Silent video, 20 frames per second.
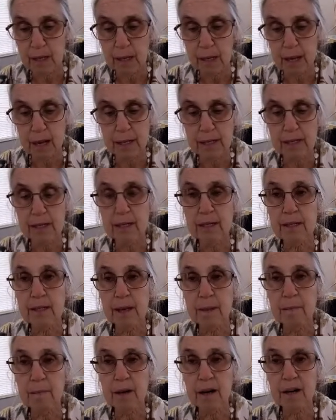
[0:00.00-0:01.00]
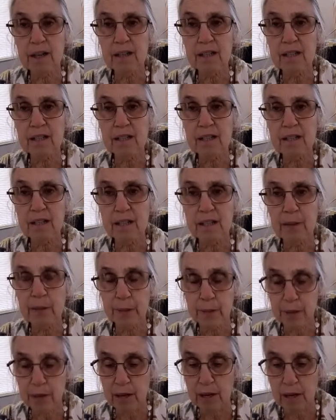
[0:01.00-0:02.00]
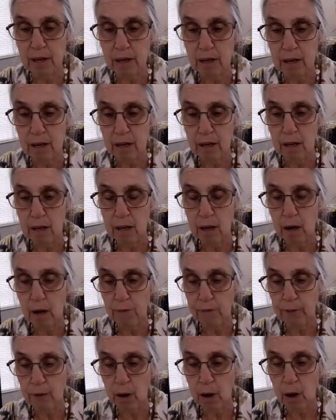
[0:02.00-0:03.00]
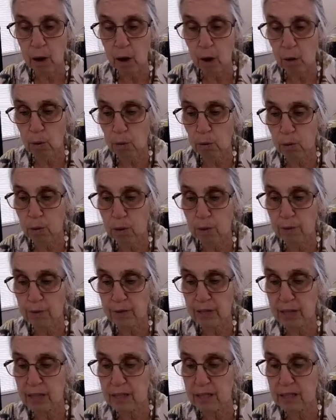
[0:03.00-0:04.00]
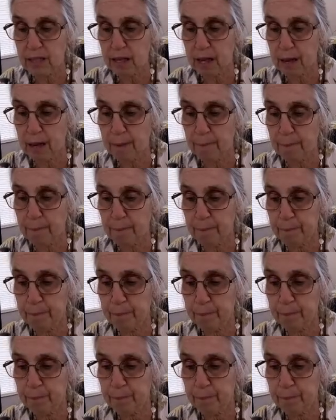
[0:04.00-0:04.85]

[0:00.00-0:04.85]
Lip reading: and in their minds think of the whole of that psalm?